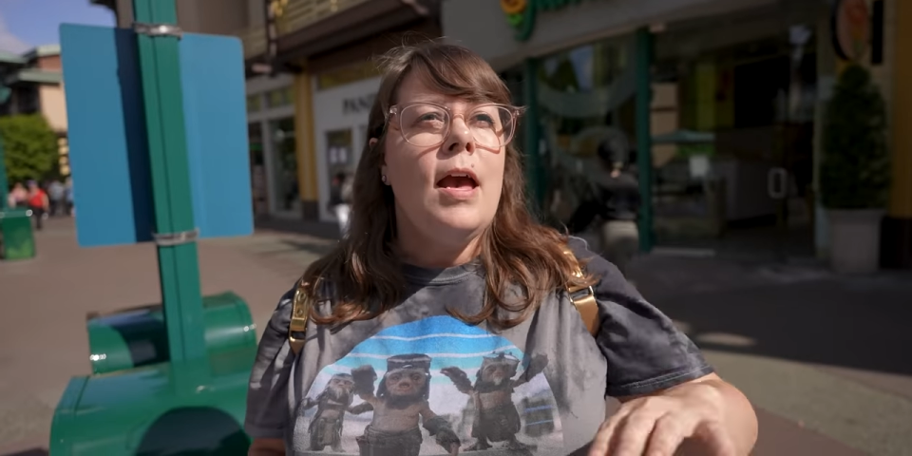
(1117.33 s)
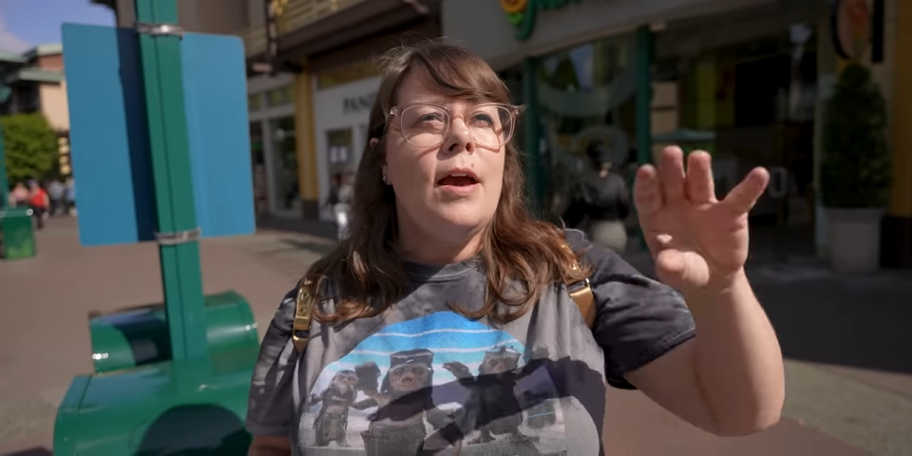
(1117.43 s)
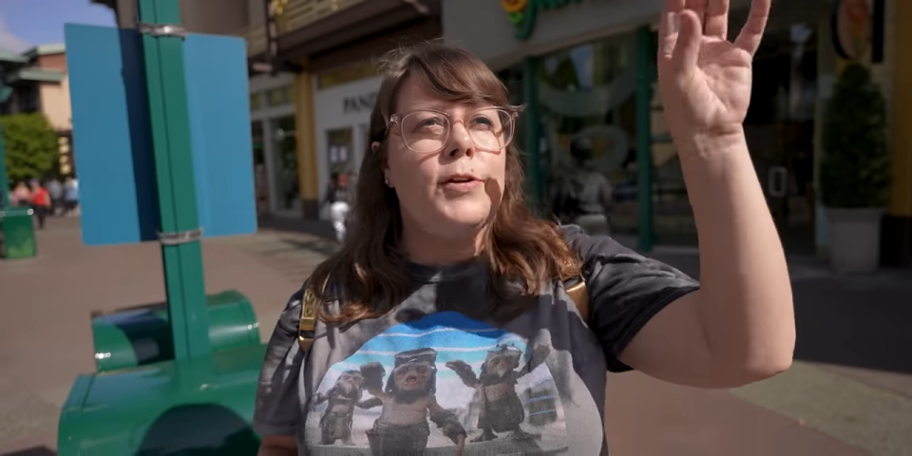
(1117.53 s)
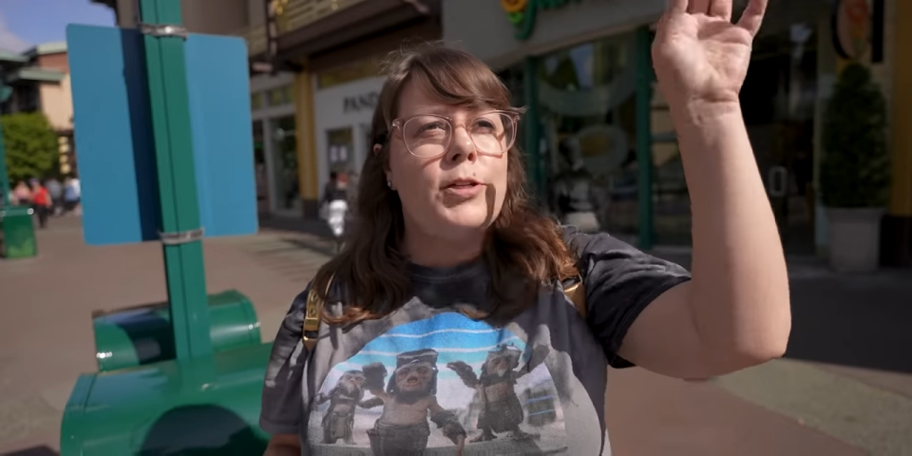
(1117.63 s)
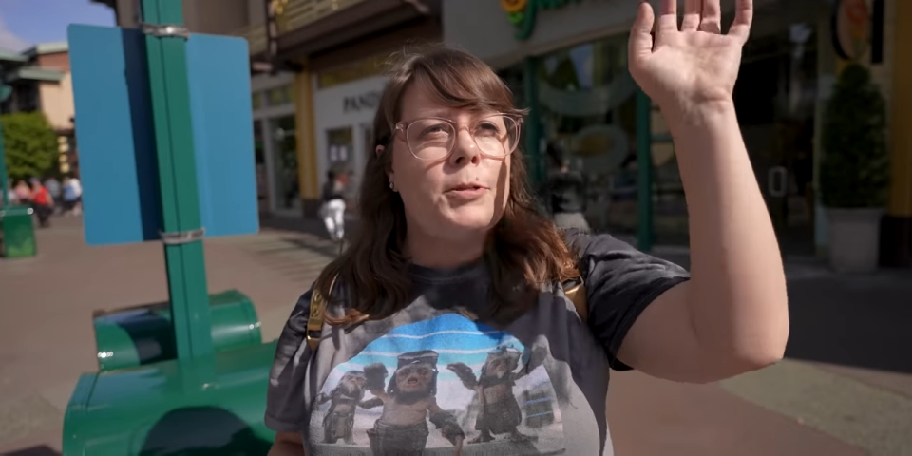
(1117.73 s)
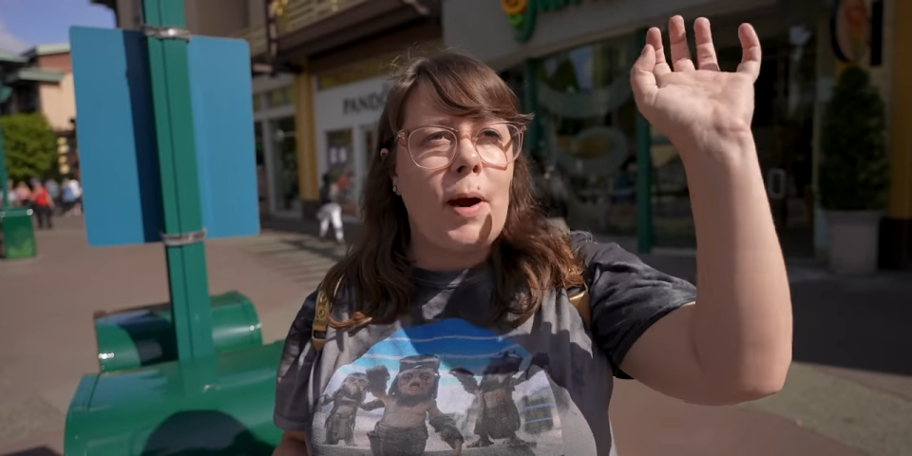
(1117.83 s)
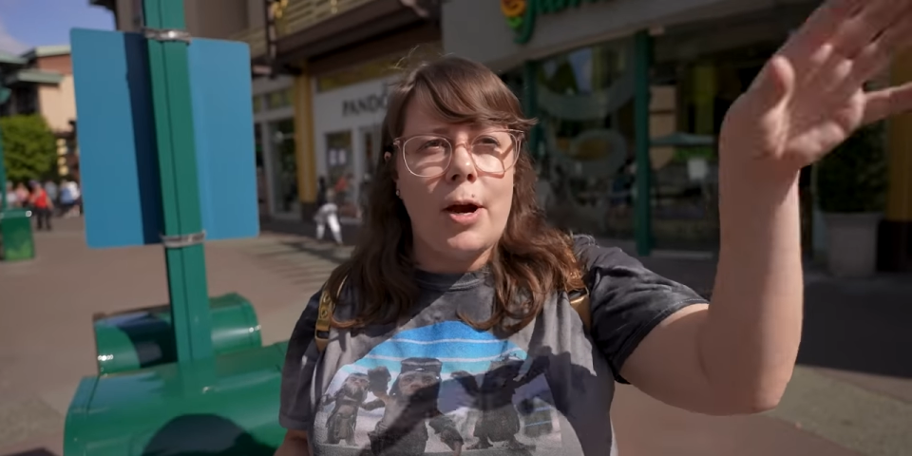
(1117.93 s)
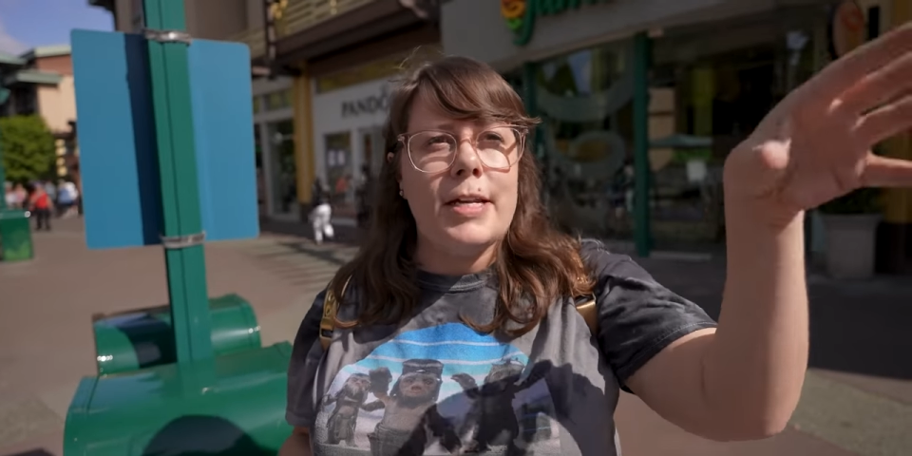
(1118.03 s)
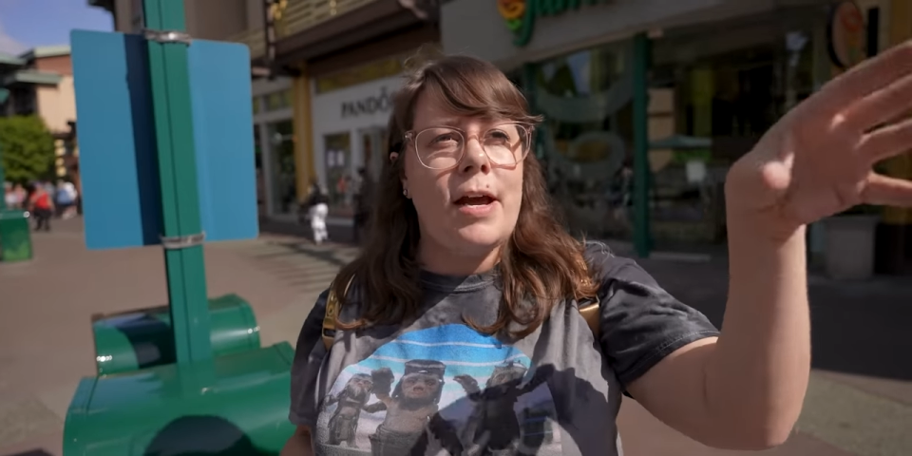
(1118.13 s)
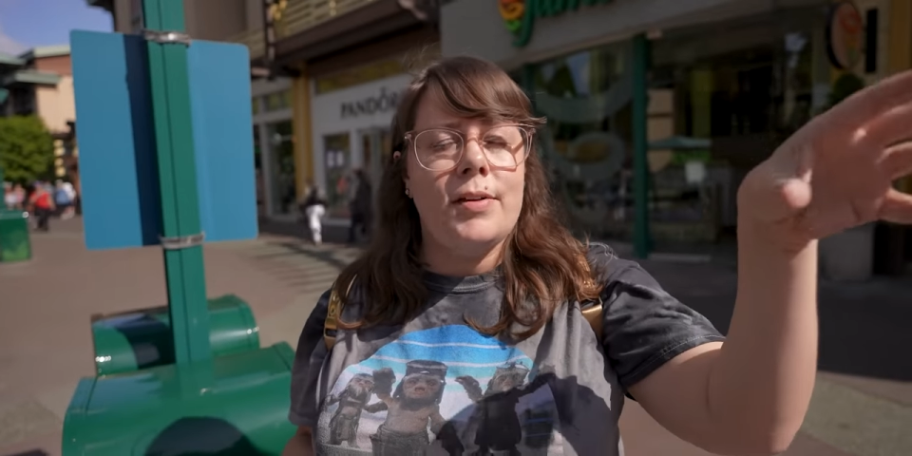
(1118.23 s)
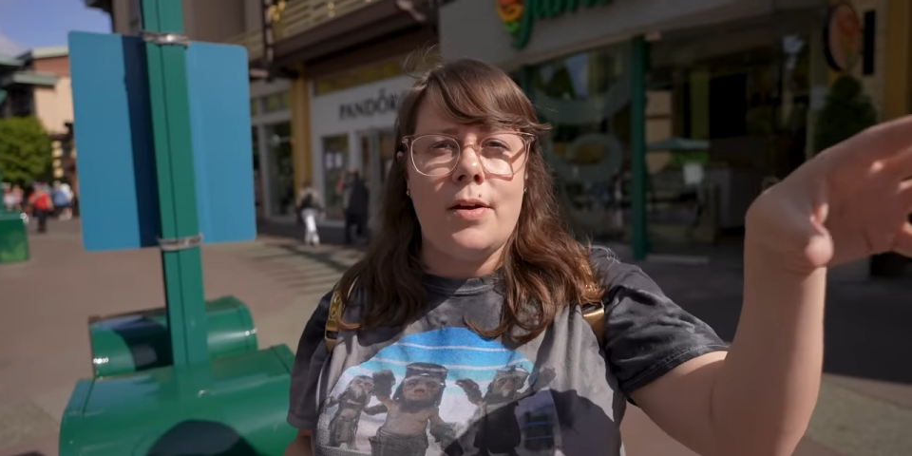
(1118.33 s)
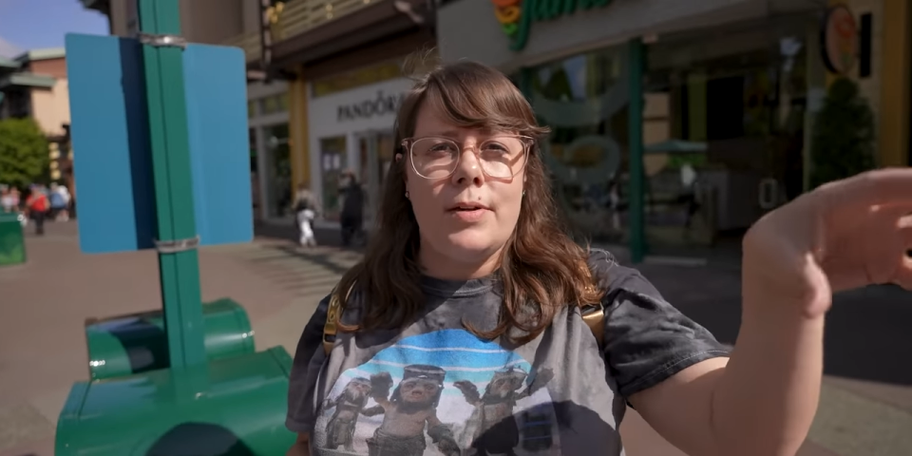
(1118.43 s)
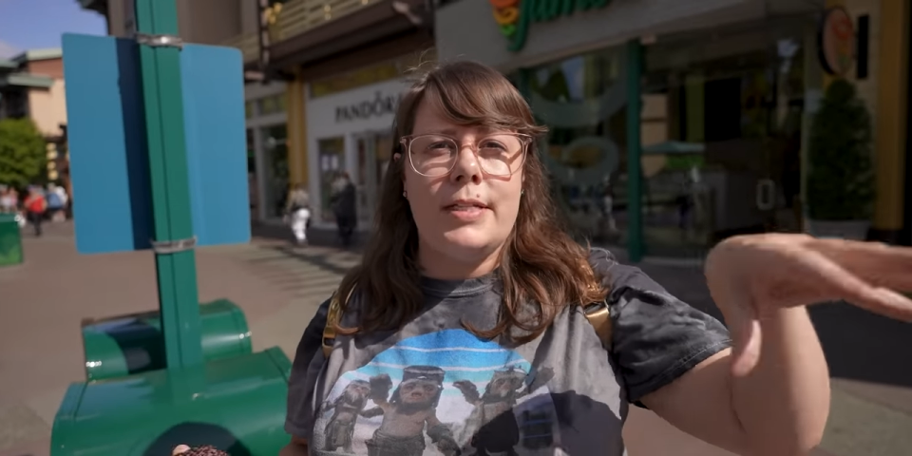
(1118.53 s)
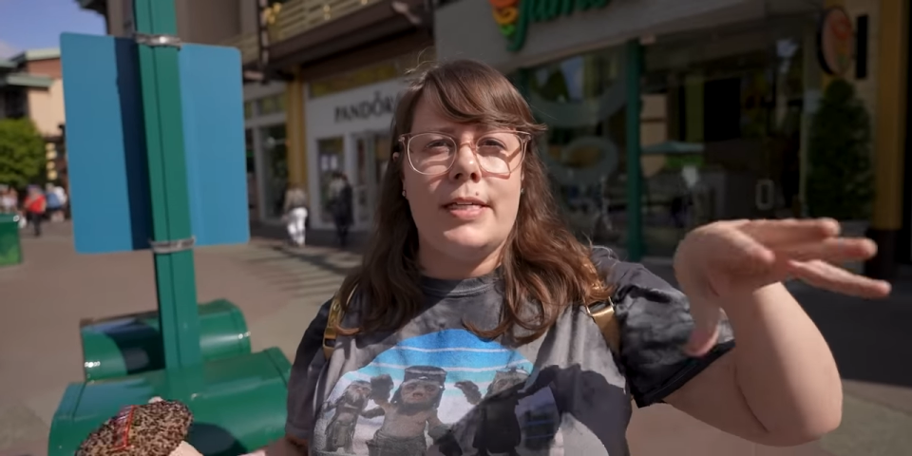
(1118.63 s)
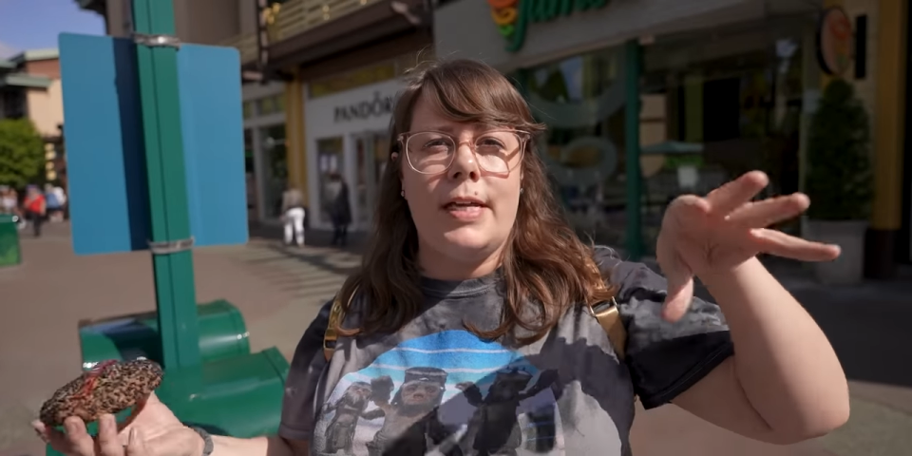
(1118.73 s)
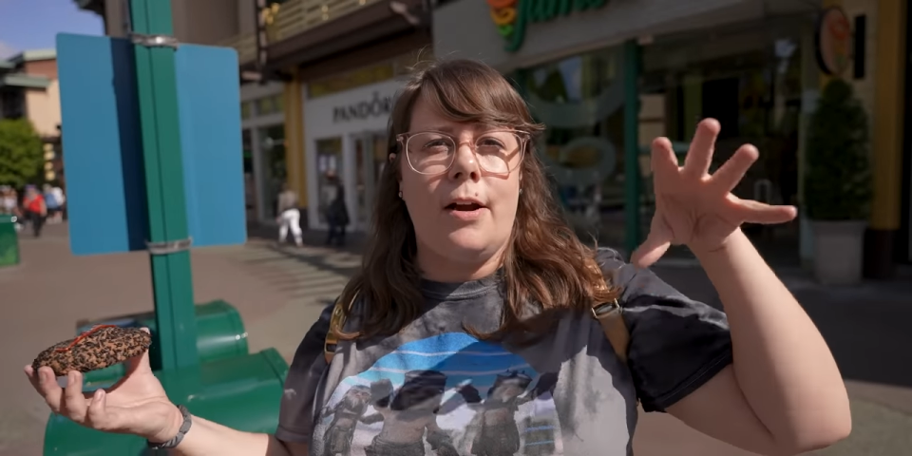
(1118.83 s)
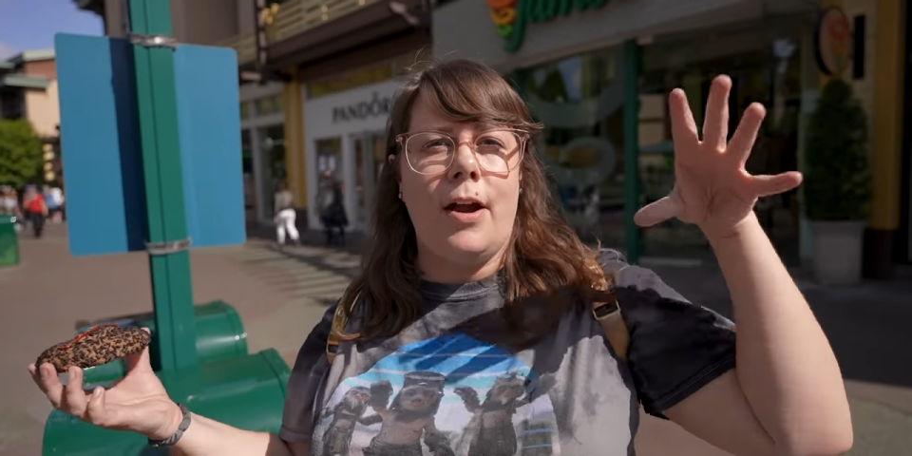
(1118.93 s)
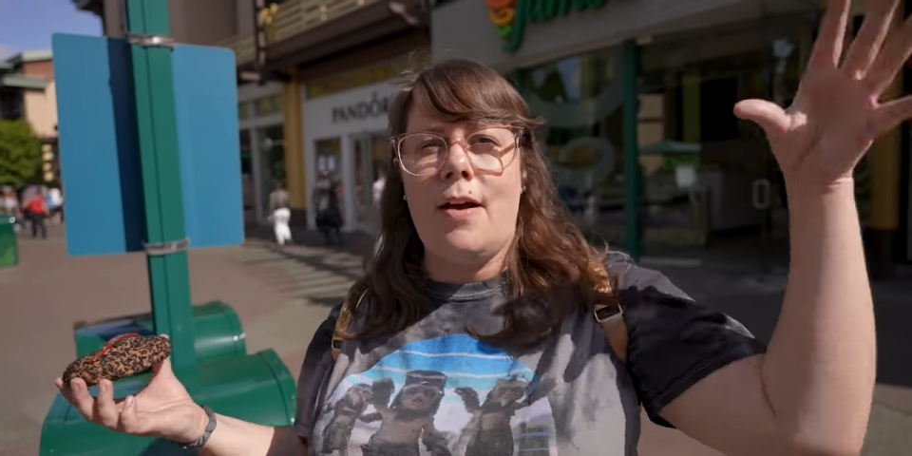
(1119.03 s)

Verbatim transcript: If you just park at Downtown Disney and are